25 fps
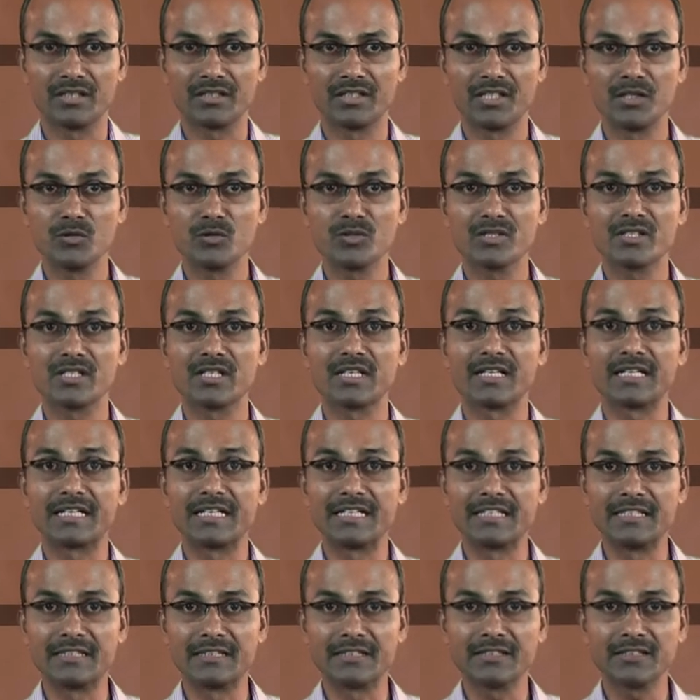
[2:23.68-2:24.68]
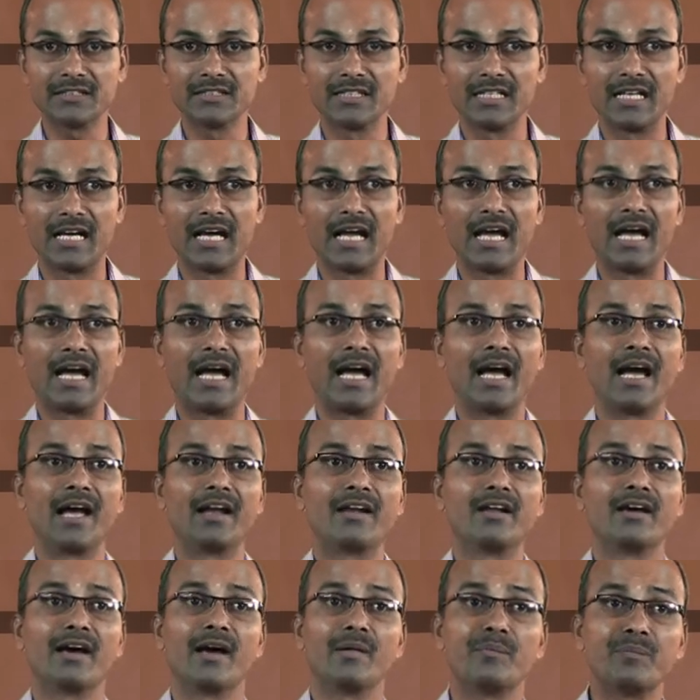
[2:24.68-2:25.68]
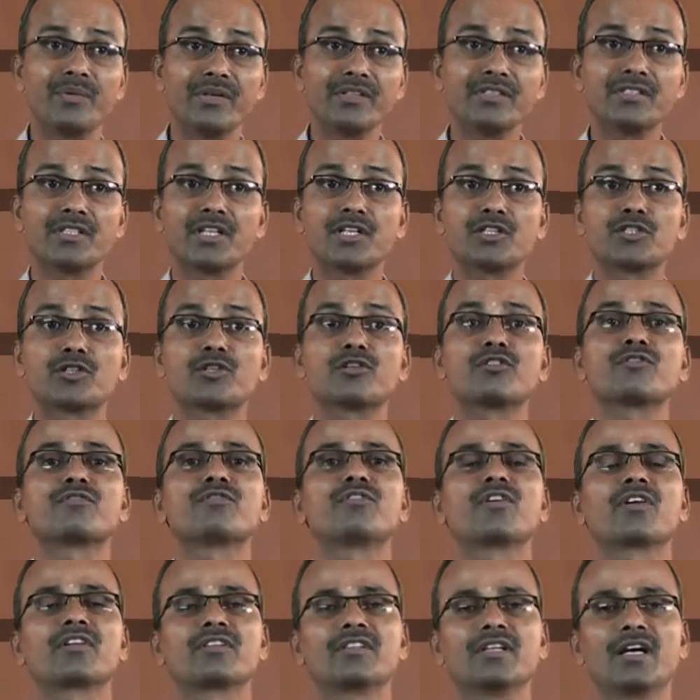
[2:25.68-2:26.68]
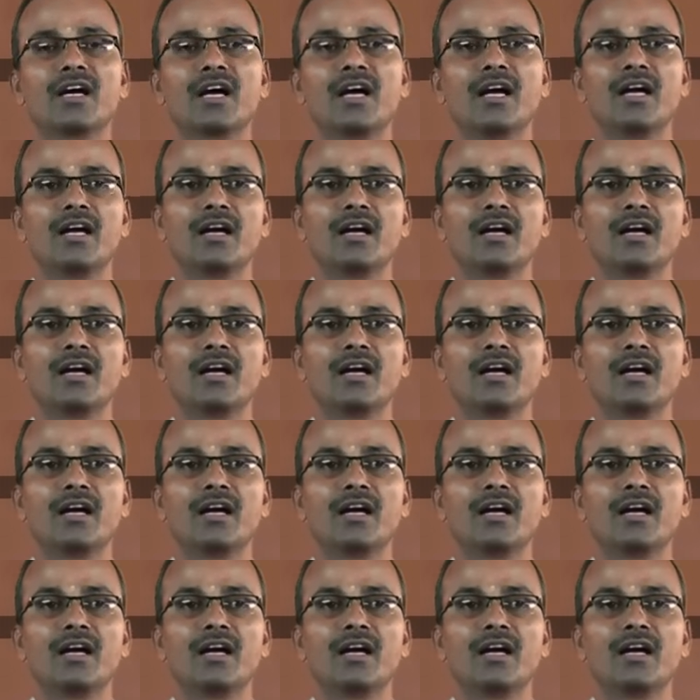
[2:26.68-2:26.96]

gives the reader an appreciation for the